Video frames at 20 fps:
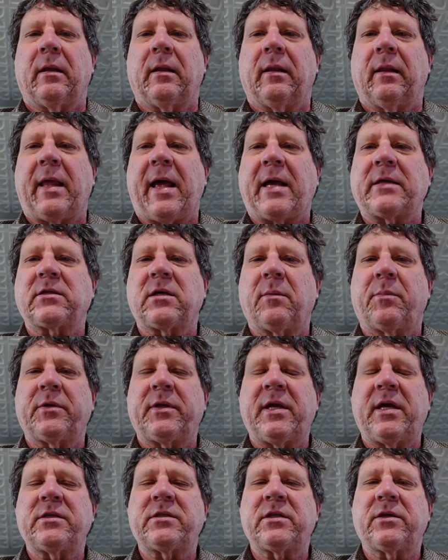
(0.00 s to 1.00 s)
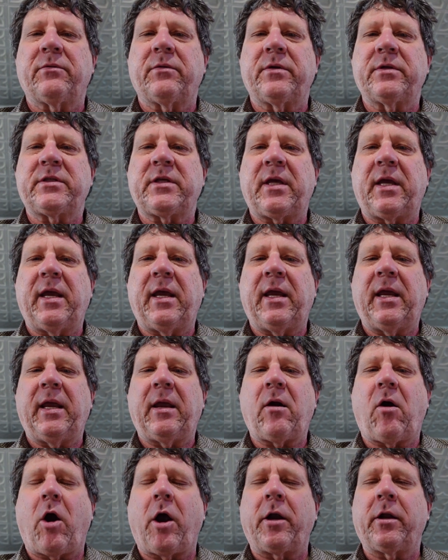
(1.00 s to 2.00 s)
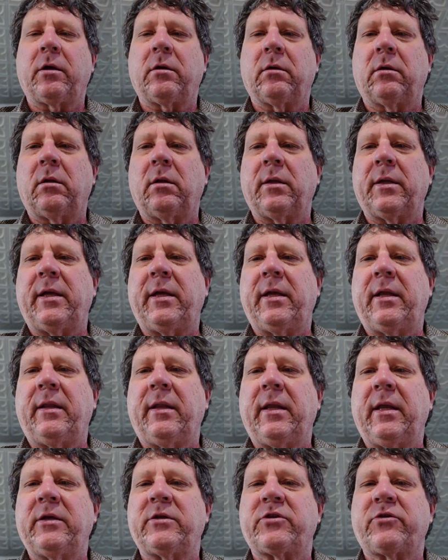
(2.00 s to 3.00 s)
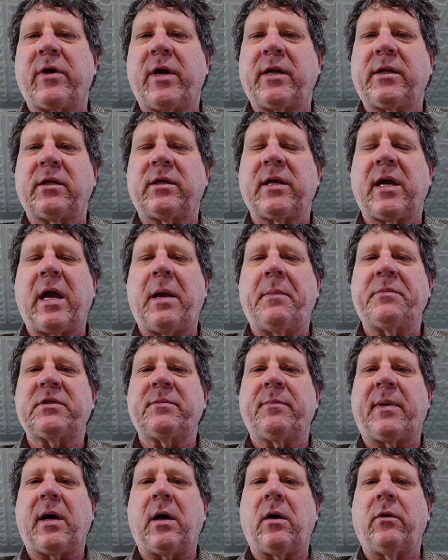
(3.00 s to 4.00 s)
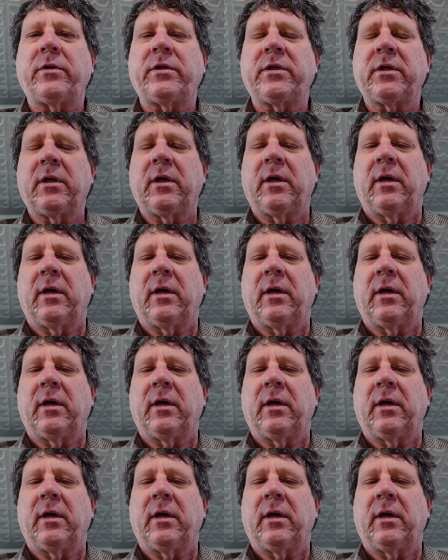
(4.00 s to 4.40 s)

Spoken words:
last couple days there was a article in the Scranton Times about